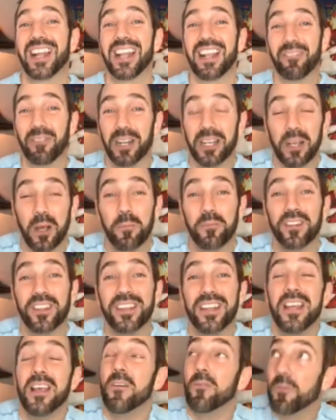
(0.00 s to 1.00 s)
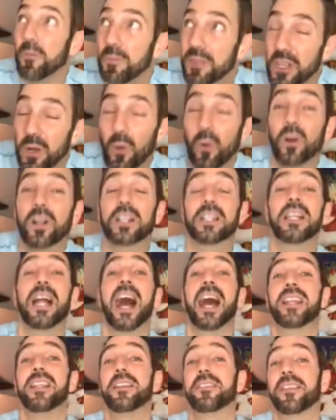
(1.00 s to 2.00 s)
And when it comes in from the Oort
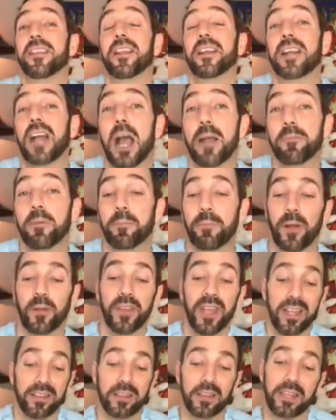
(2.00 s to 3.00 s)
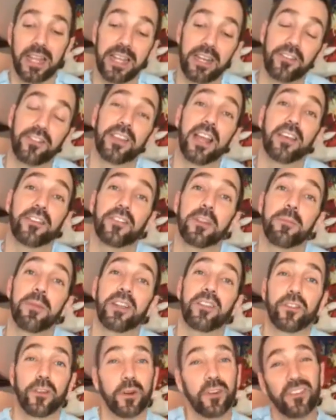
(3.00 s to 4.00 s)
cloud and into the Kuiper Belt, the latest
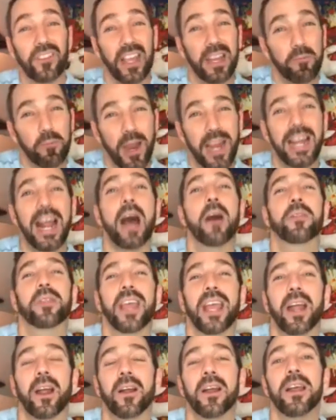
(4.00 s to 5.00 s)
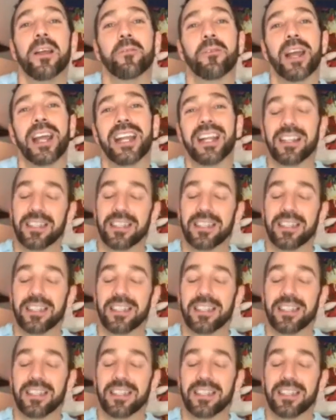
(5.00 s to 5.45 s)
estimates are it's like right out there, right?